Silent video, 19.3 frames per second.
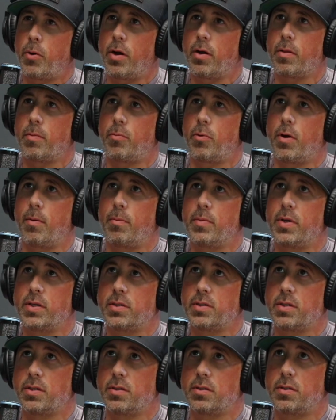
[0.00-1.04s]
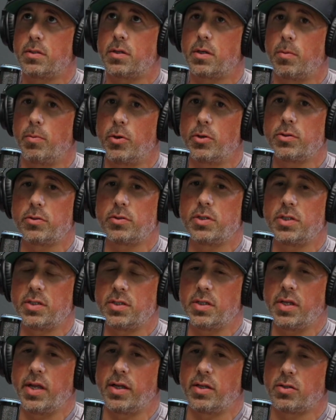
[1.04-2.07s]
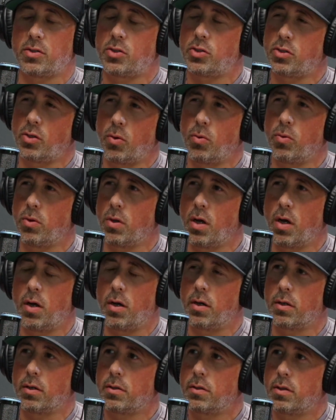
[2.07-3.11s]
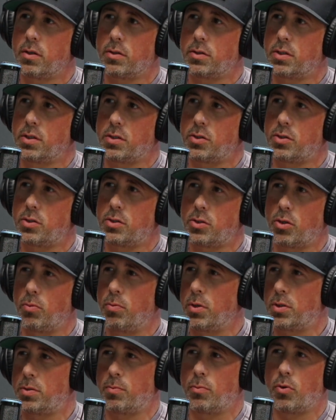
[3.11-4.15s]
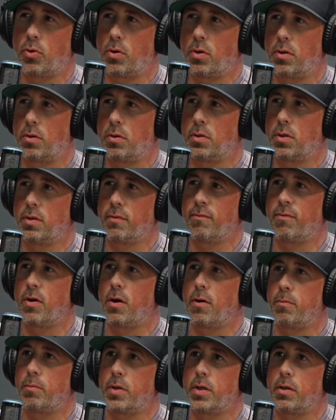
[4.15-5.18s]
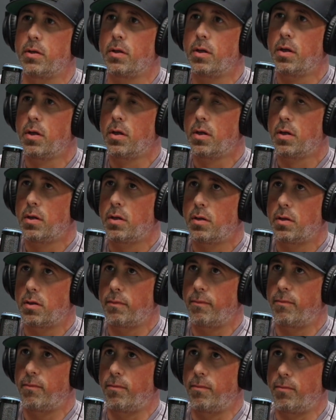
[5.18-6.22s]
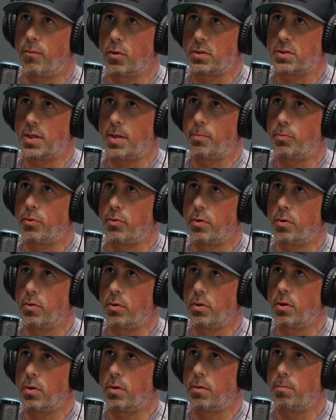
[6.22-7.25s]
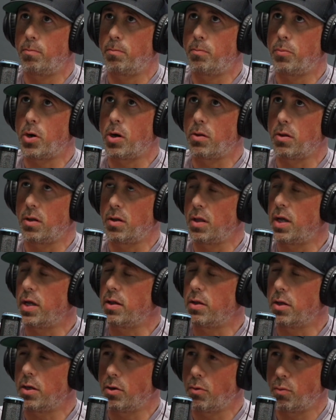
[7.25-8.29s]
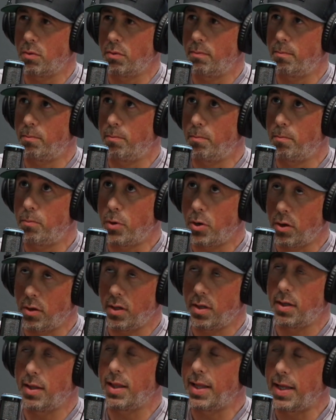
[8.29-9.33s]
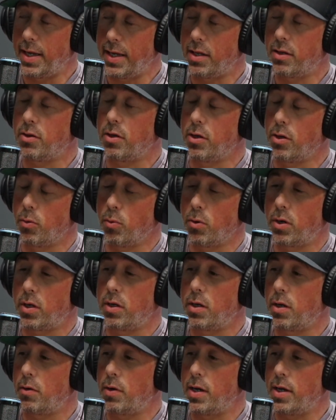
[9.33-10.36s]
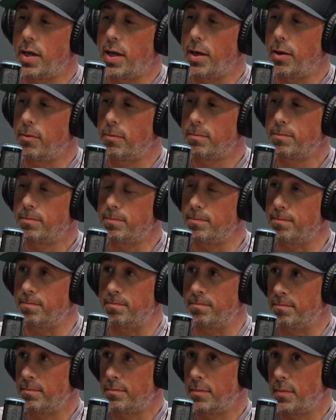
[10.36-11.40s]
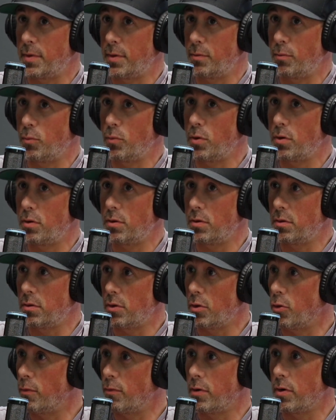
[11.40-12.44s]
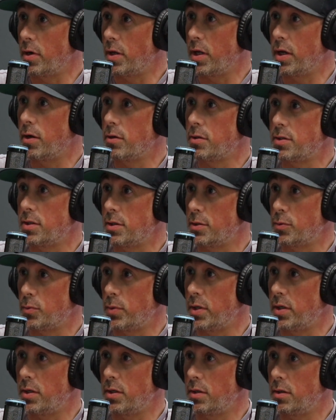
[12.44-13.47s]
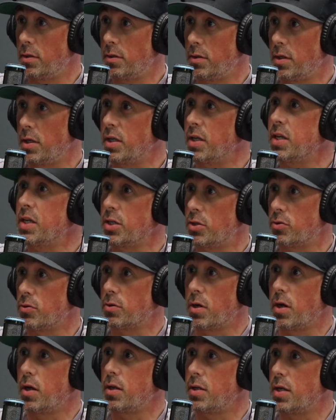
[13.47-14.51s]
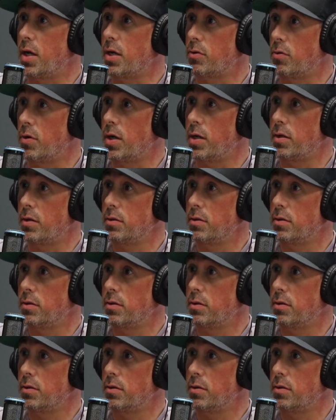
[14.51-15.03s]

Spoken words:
of the problem is commercial just takes so long. There's just so much more involvement. For example, the Bartlett Lake that you're working on right now, we're over a year since the initial contact, right?